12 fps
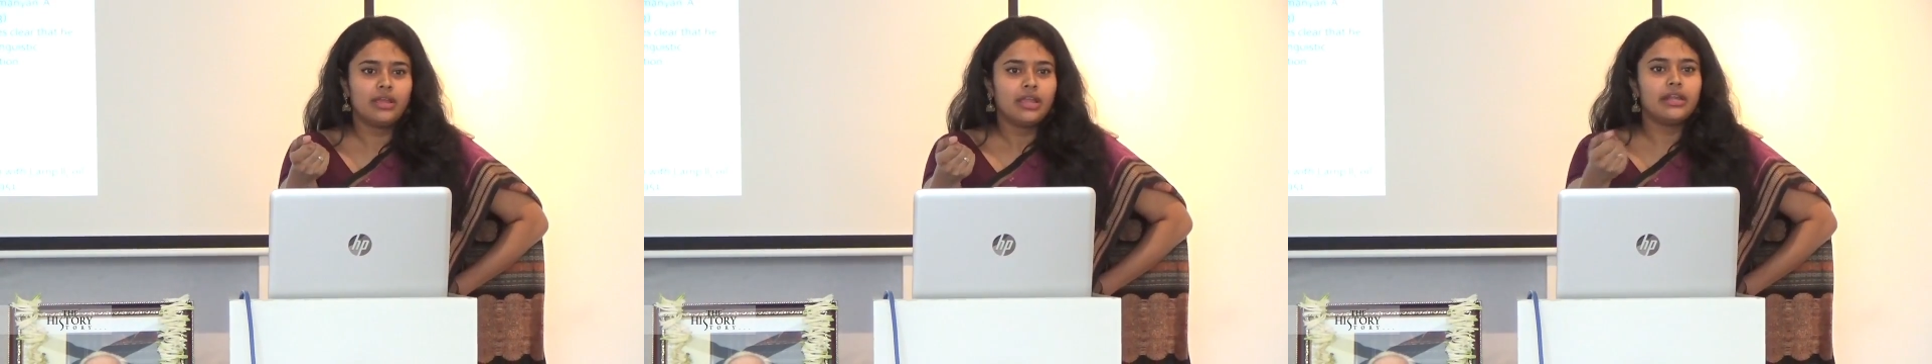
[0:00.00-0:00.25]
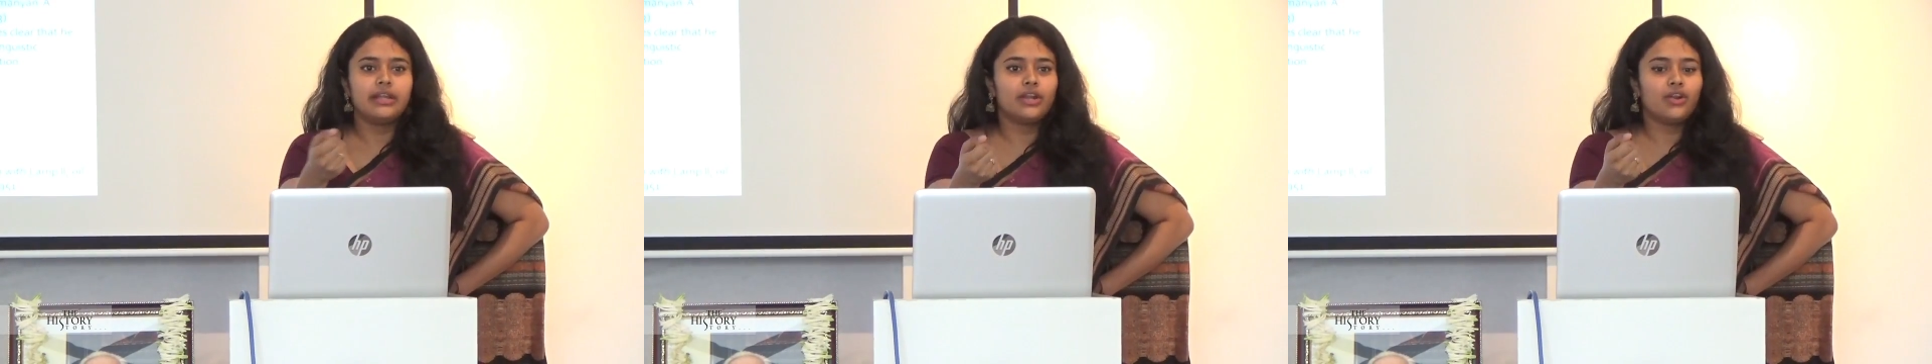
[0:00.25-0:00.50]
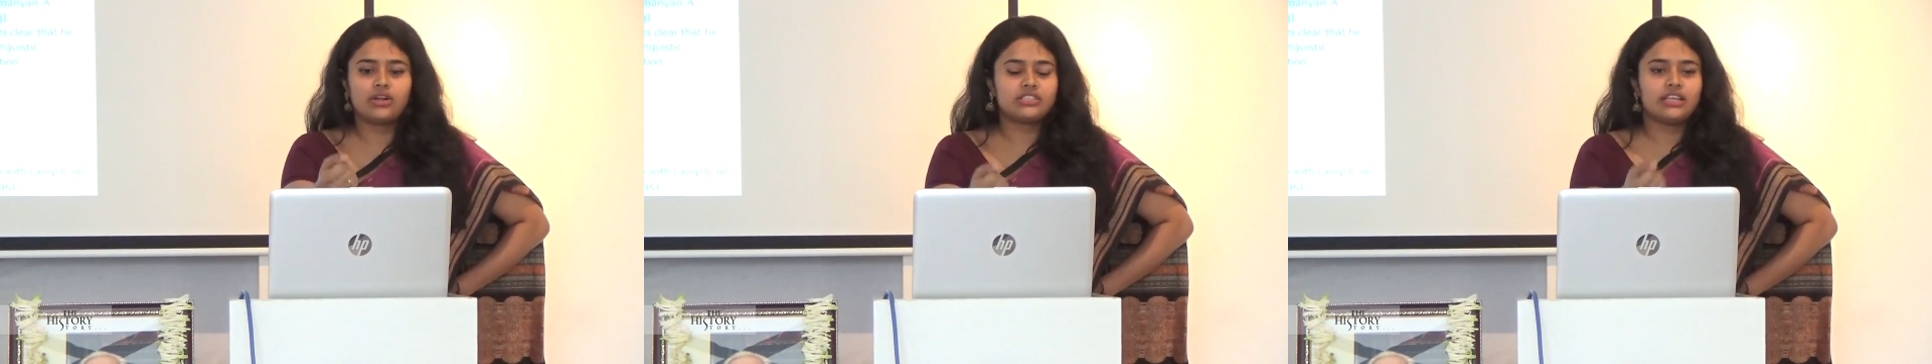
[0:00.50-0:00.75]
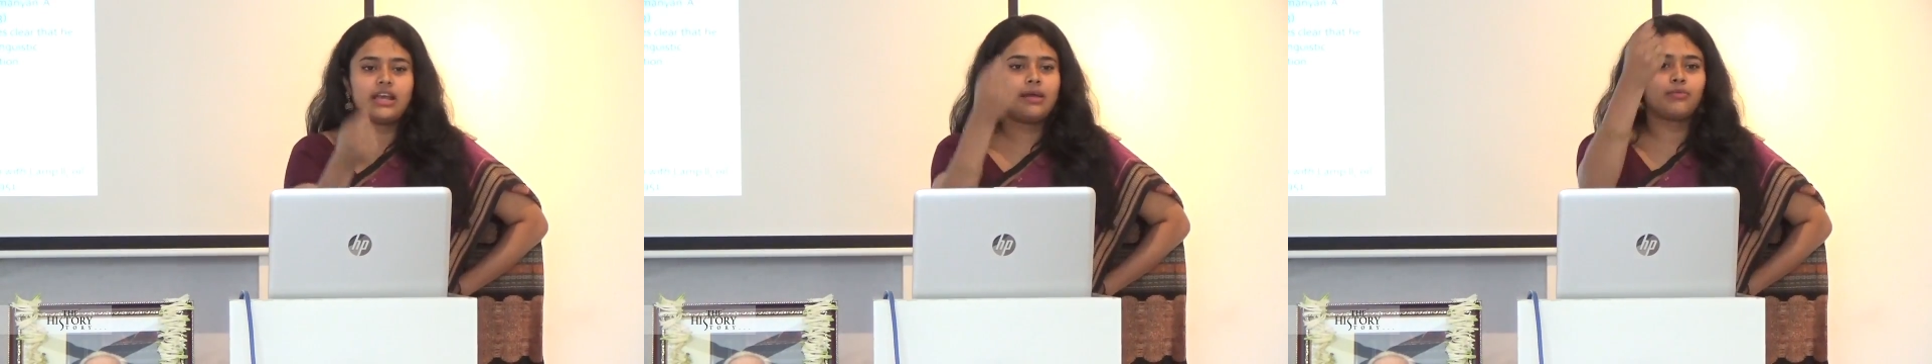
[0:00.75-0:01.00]
He did not
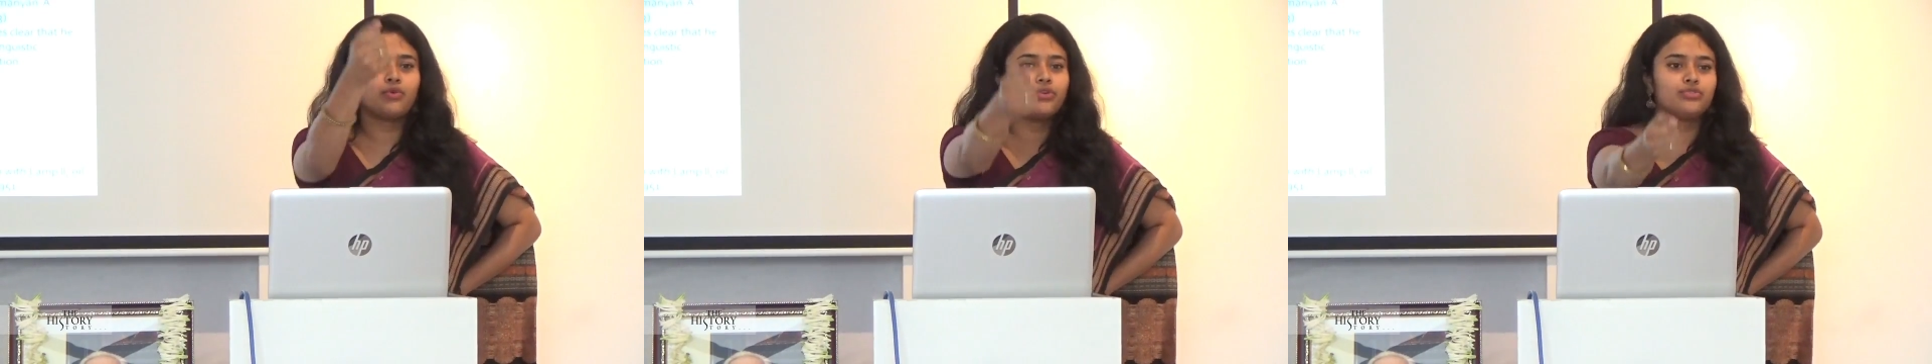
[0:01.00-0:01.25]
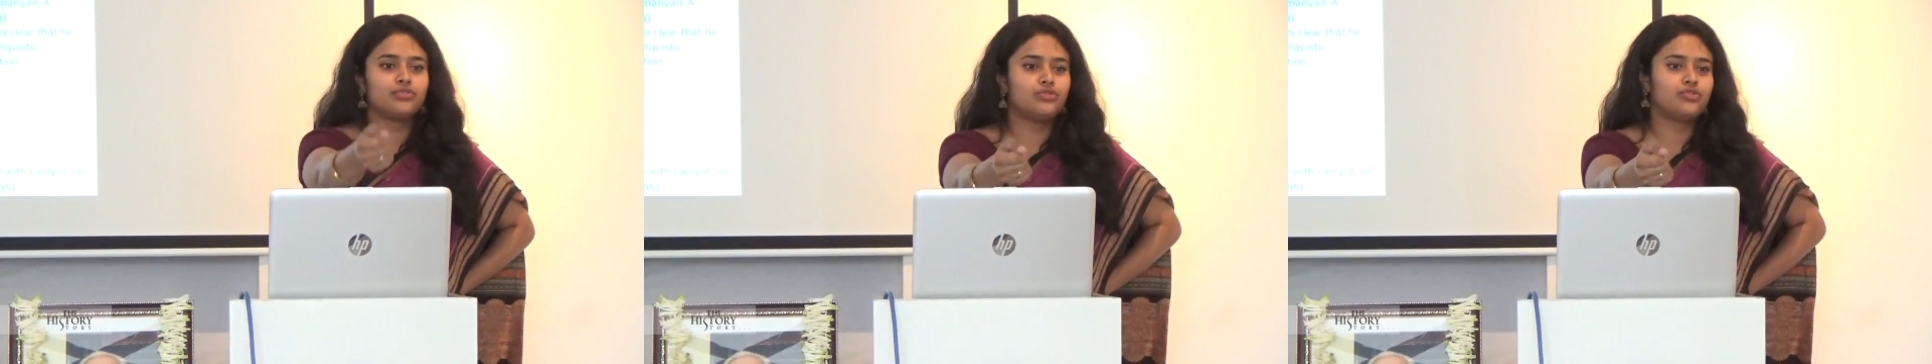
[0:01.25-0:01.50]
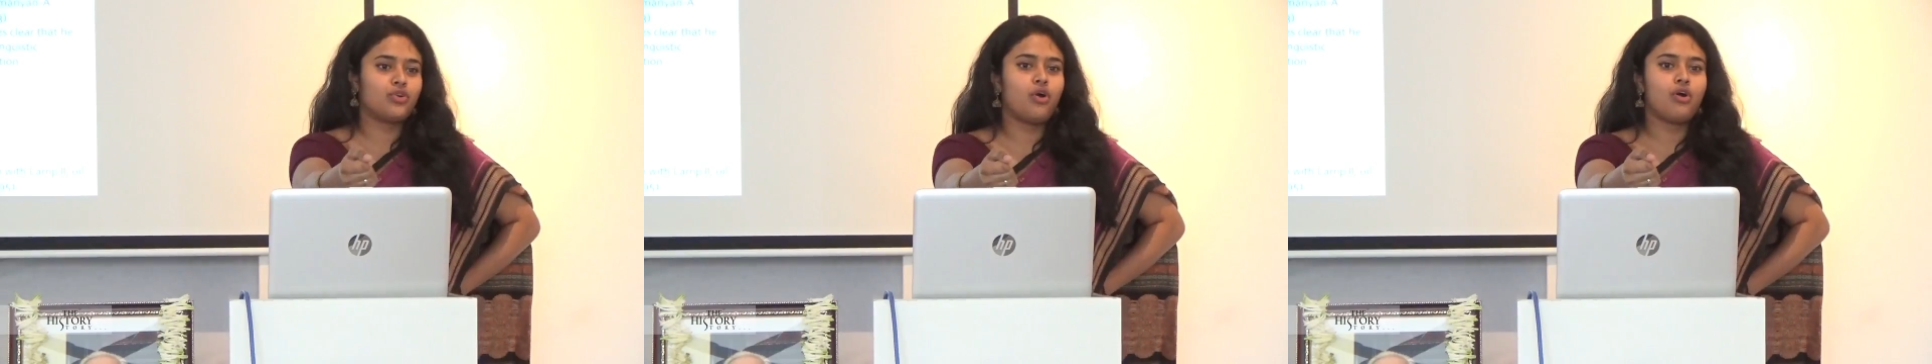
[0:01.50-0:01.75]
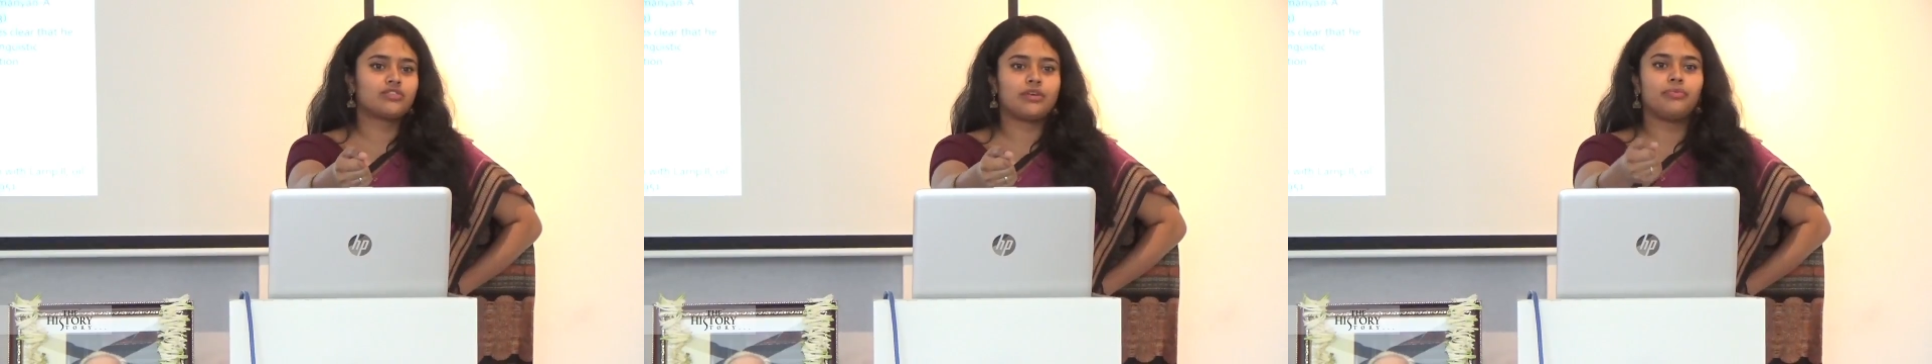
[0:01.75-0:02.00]
say, I'm going to
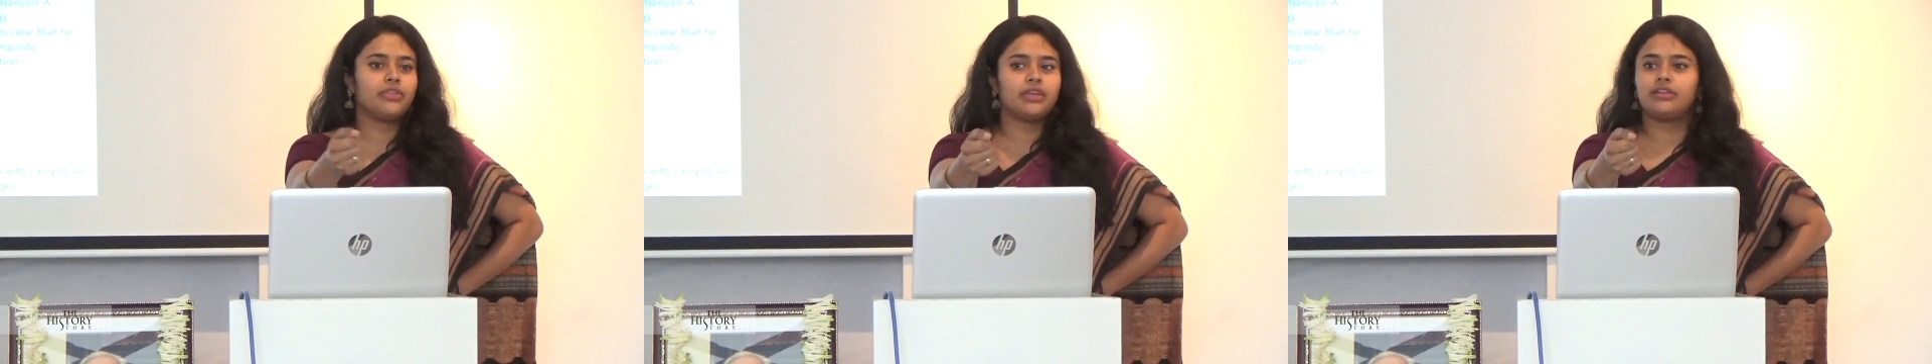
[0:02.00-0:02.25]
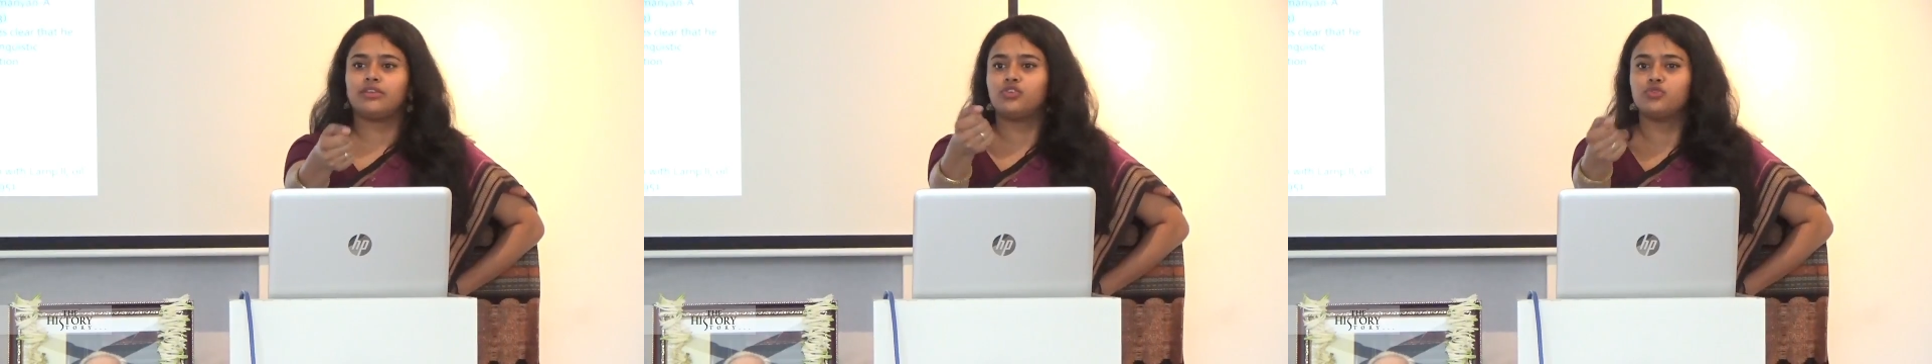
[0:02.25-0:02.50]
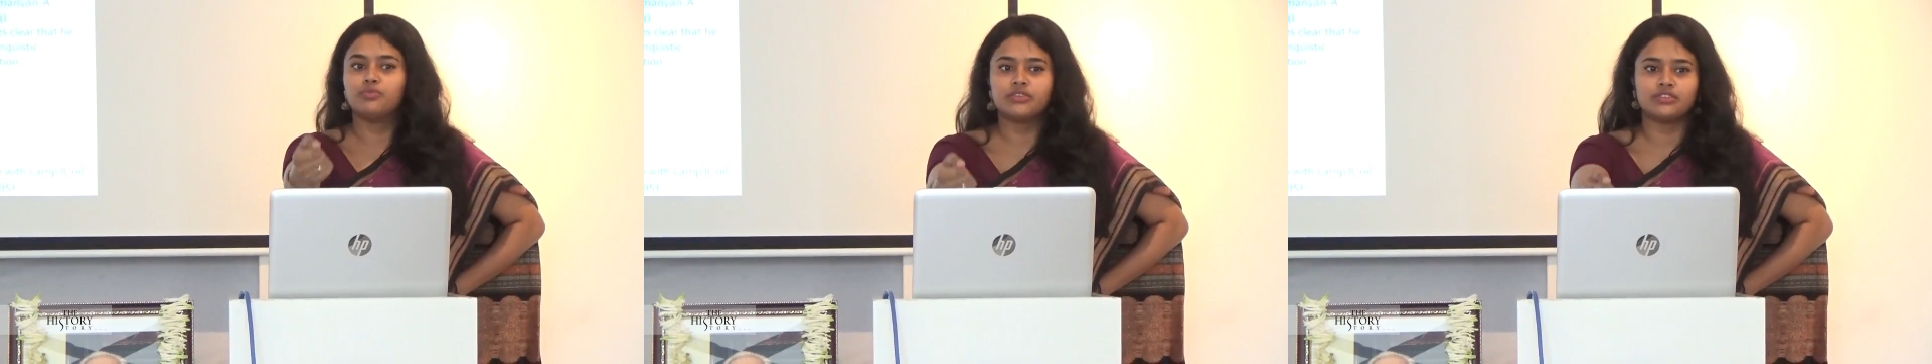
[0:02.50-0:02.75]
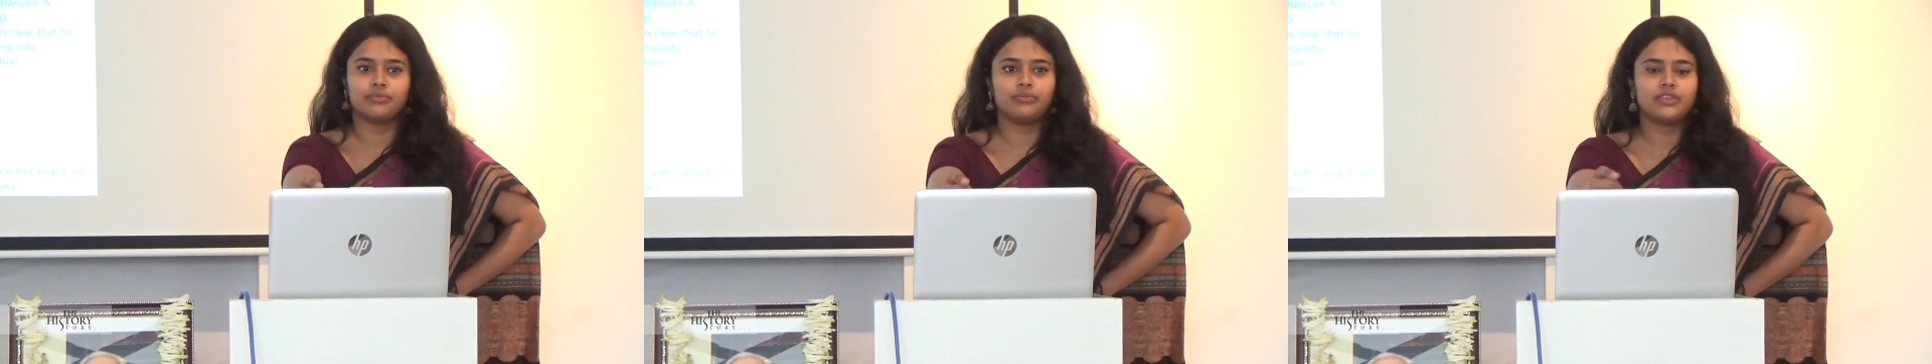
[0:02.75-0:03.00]
draw something in cubism.